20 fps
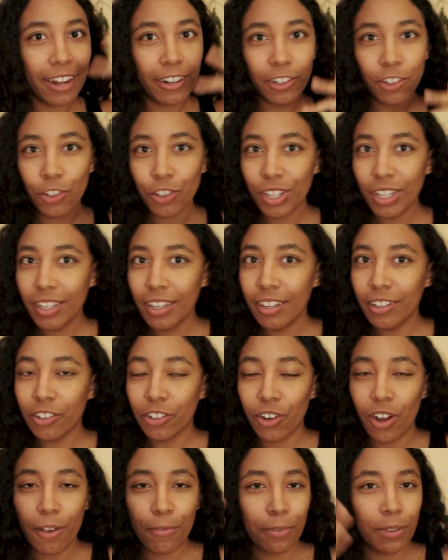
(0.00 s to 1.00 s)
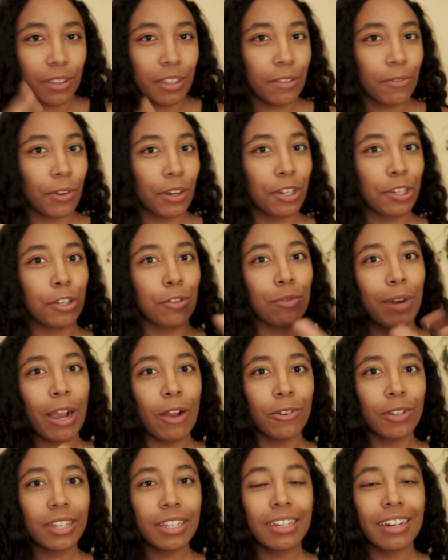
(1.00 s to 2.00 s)
energy, and you're not feeling very
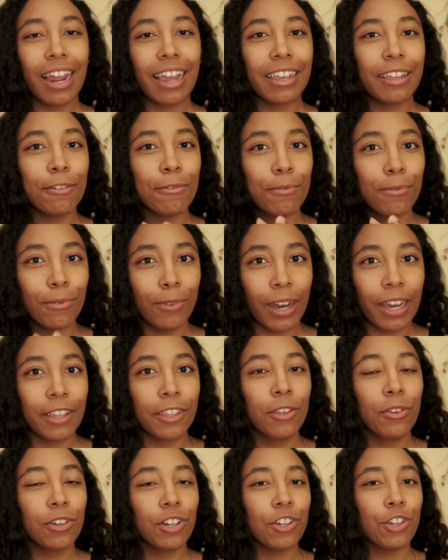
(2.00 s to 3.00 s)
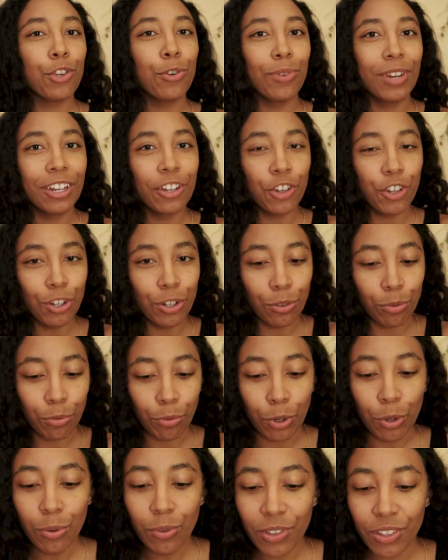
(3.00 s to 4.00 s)
grounded, I invite you to tune into your
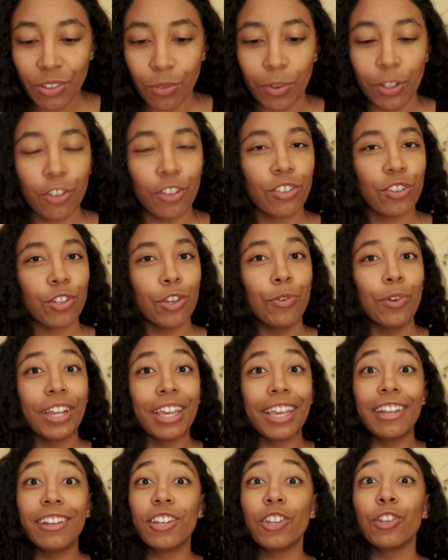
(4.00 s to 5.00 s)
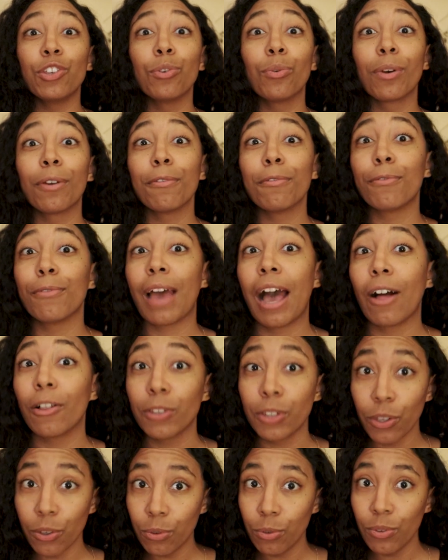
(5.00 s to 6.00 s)
roots, which is tuning into your
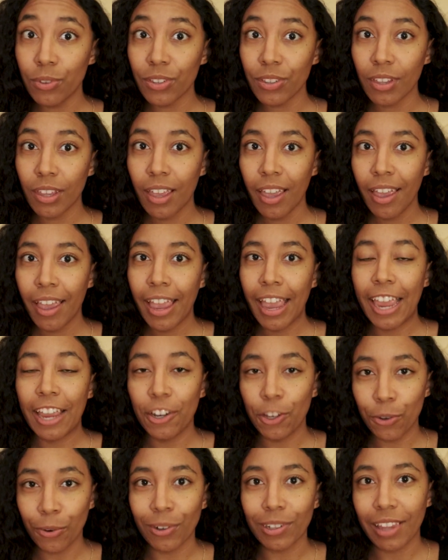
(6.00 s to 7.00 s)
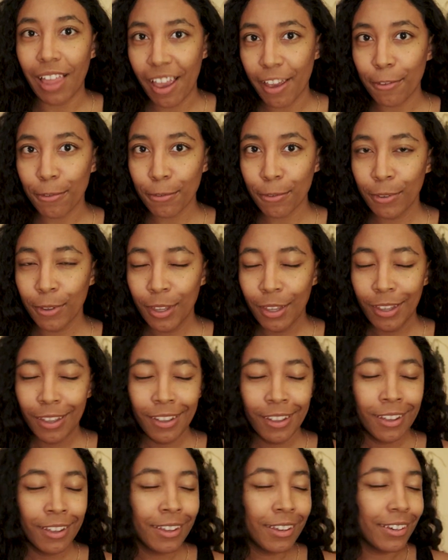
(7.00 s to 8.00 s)
values in your life.
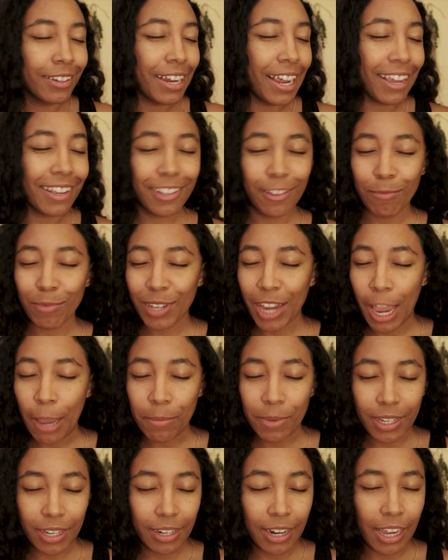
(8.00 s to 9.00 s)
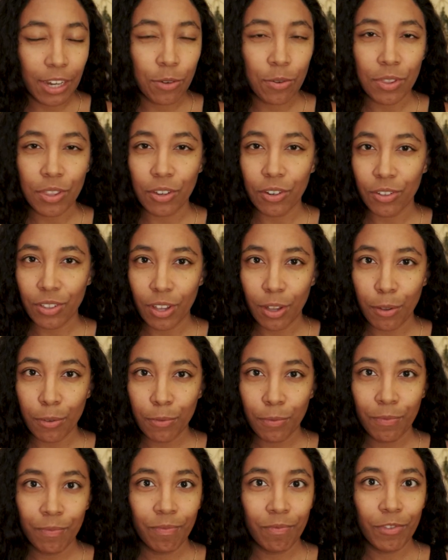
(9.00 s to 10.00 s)
Take some time to connect with yourself.
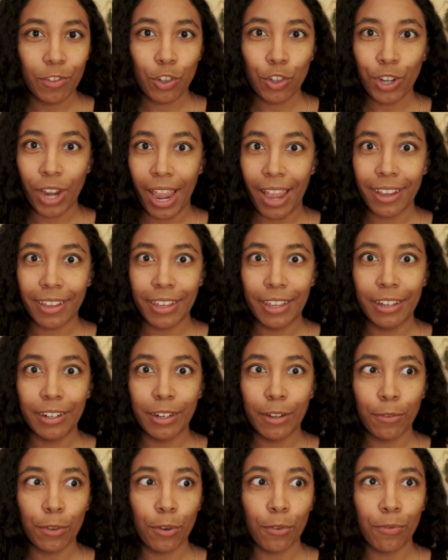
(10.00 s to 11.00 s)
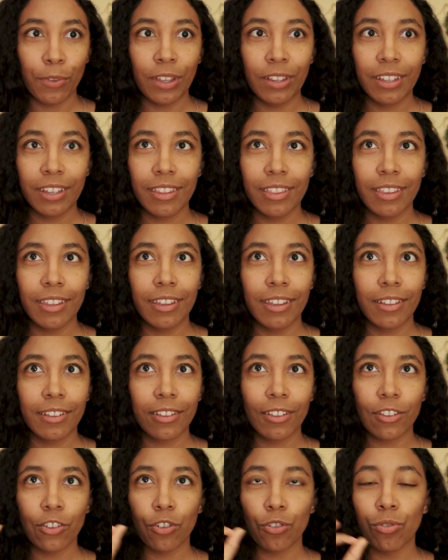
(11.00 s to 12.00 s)
Check in. If you're feeling
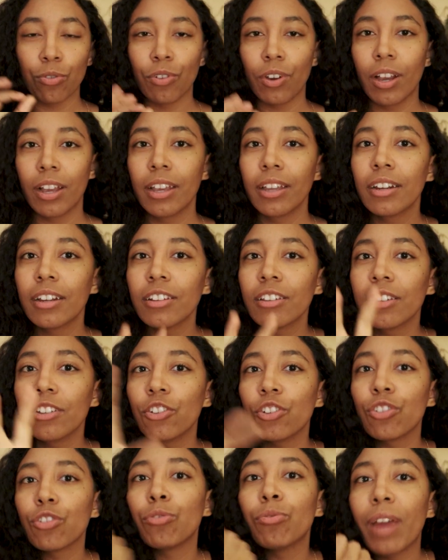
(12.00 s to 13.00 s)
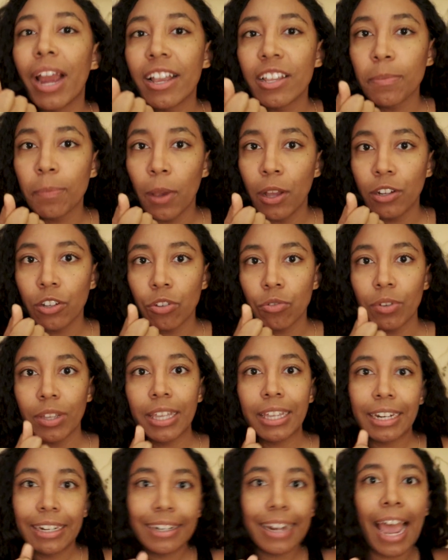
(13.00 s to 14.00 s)
things, try not to just grasp onto it
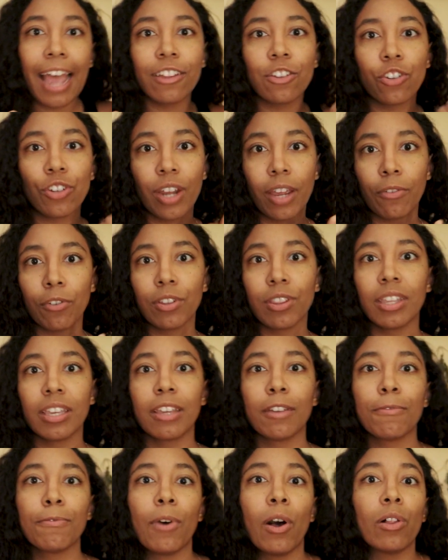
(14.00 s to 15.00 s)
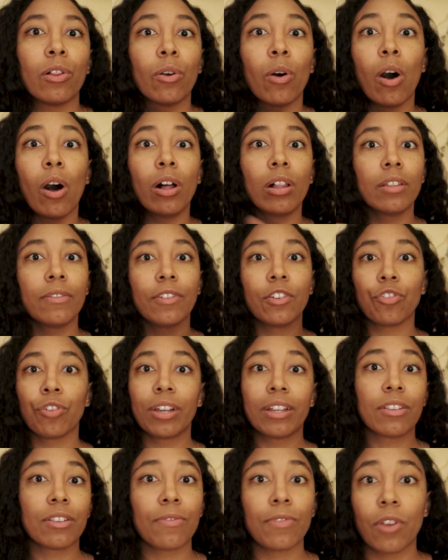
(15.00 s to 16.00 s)
and attach to everything and follow all of the
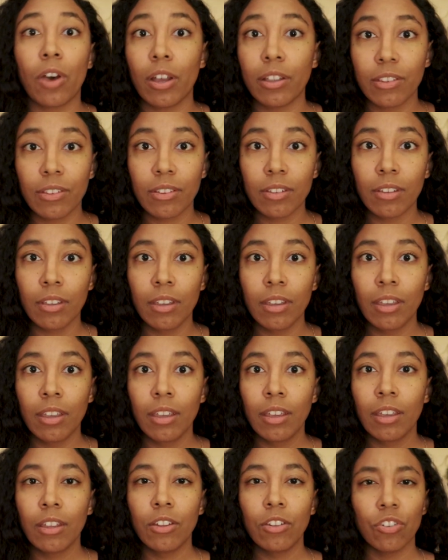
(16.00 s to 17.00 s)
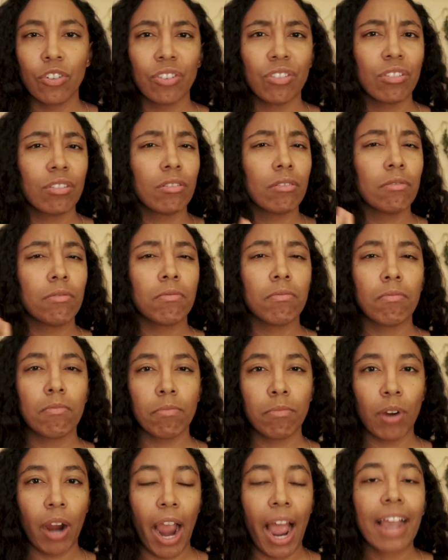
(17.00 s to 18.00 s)
trains of thoughts. Just
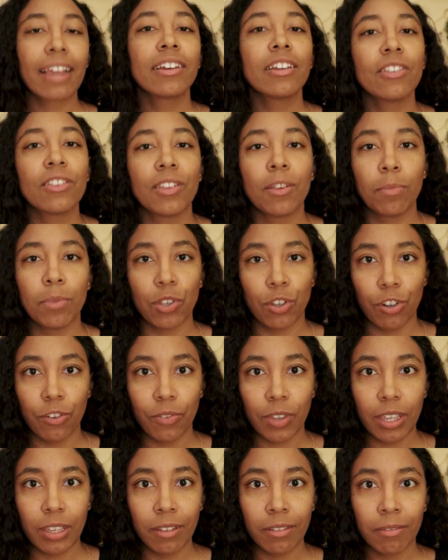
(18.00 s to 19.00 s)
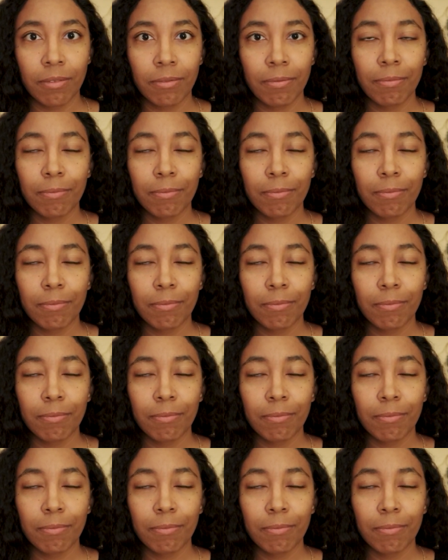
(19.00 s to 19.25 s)
practice observing